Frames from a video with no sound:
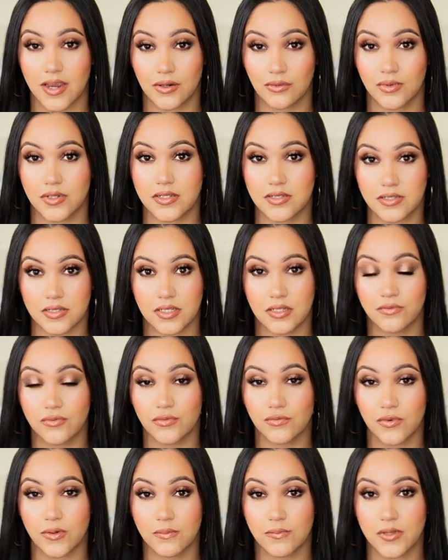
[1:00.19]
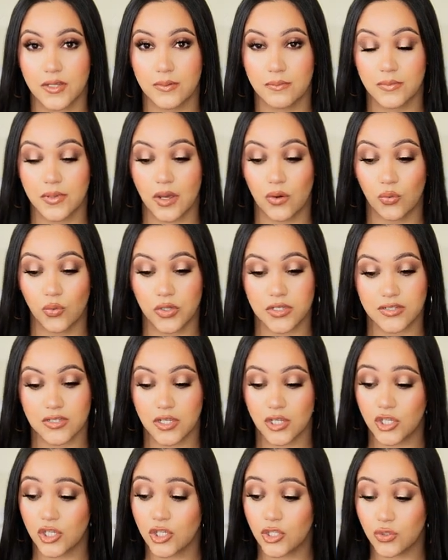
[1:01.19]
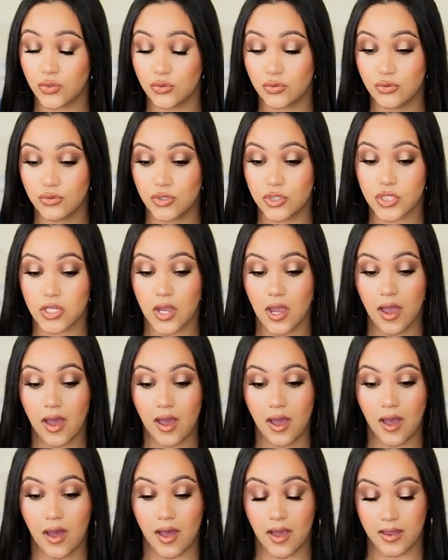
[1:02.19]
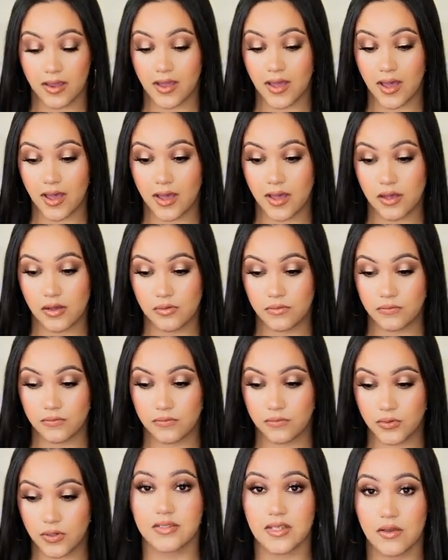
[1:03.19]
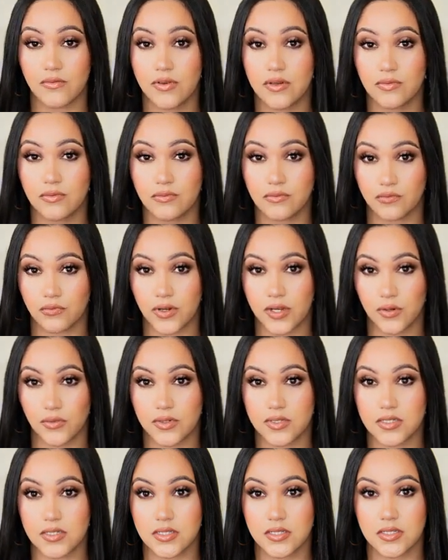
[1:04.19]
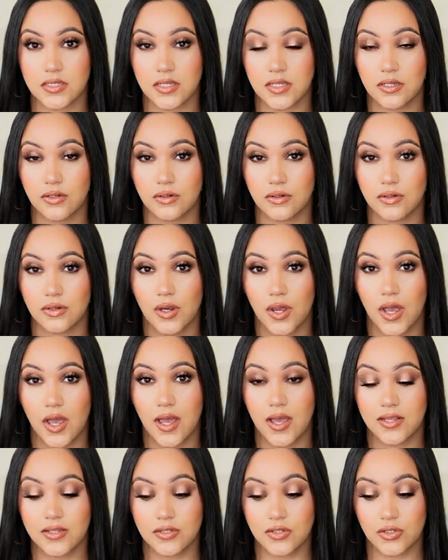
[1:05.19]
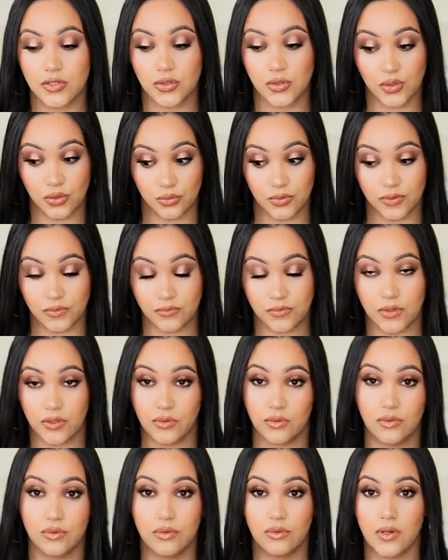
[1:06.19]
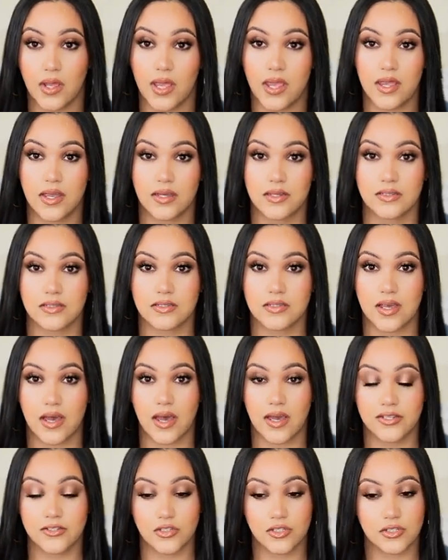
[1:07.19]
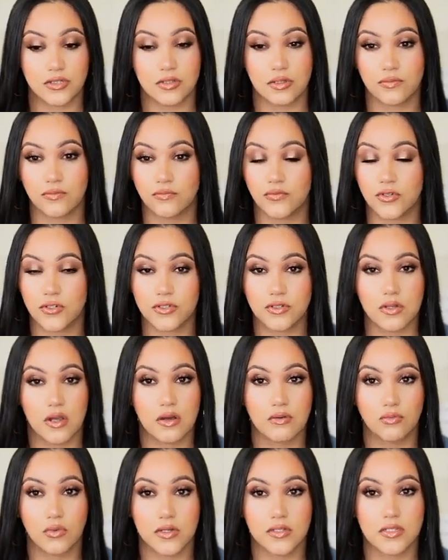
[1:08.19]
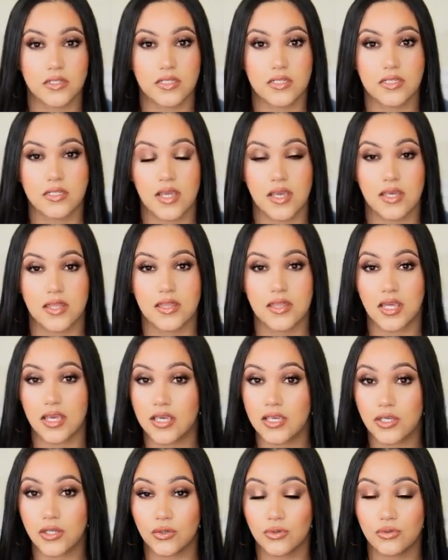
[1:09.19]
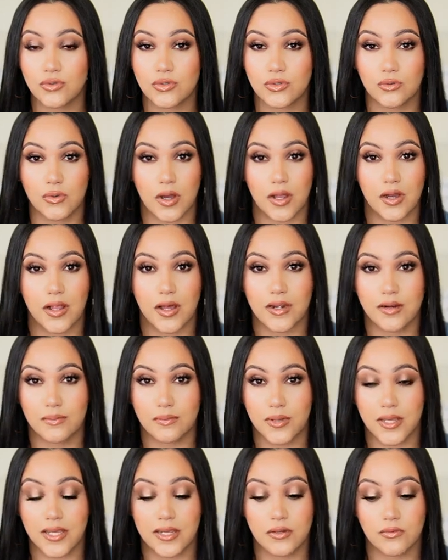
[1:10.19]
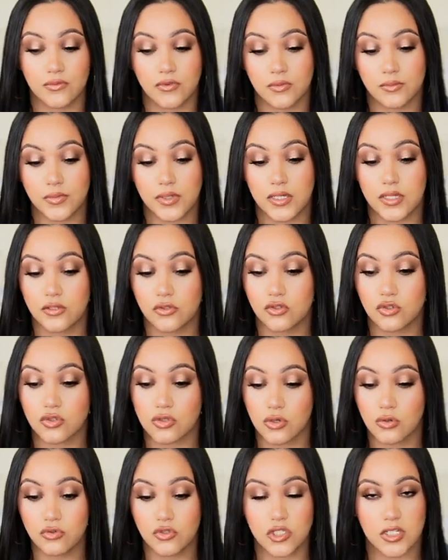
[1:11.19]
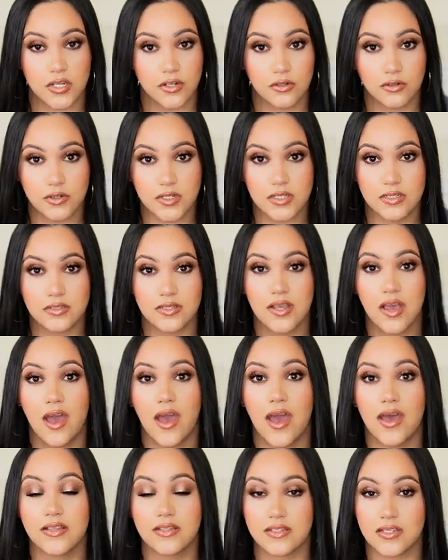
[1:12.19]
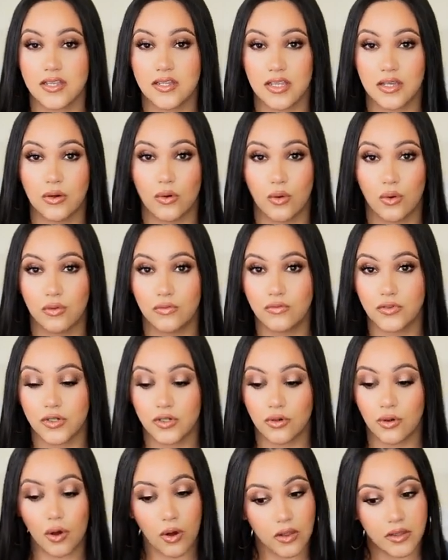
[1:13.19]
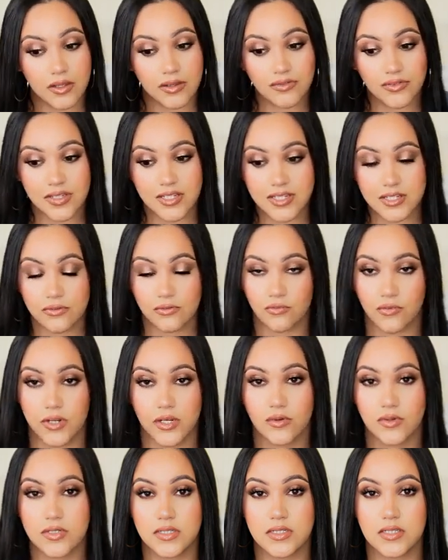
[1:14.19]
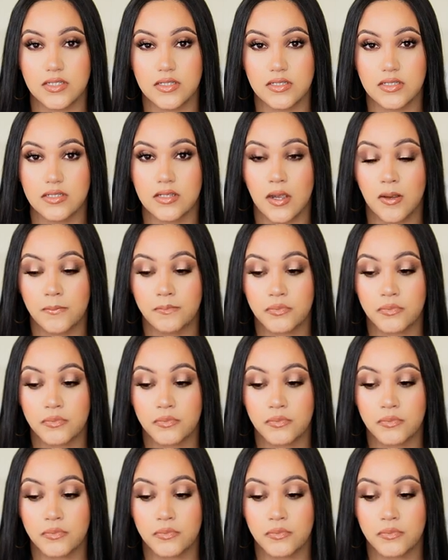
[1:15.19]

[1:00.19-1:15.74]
I received from them was huge, I have 7 fragrances here to review, and I just first off want to say thank you to Oud Haramain for being so generous and sending over all of these fragrances.